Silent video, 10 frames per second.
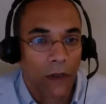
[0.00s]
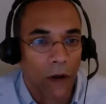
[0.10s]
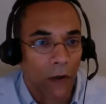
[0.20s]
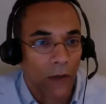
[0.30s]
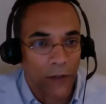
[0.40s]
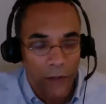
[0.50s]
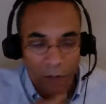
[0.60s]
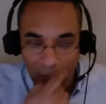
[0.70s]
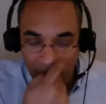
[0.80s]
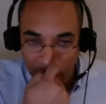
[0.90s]
are there some
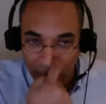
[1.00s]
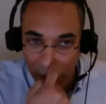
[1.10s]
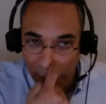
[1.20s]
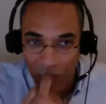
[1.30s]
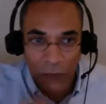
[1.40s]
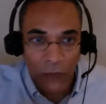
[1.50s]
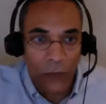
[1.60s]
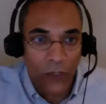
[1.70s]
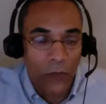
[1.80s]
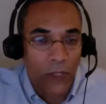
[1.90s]
key sectors for
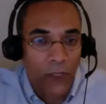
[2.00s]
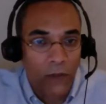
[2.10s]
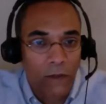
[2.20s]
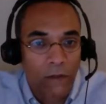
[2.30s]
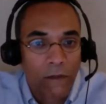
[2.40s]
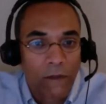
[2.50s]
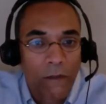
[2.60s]
which we can